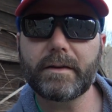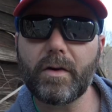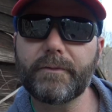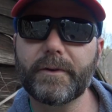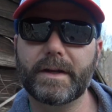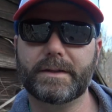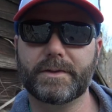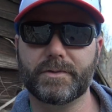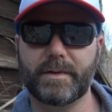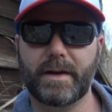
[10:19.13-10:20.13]
Don't forget to
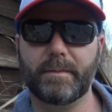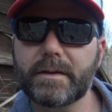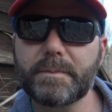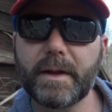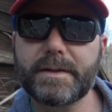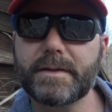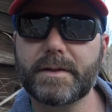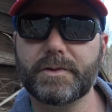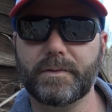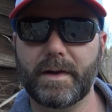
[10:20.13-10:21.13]
dream. This place is
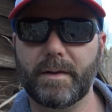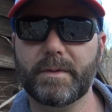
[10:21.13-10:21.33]
a dream.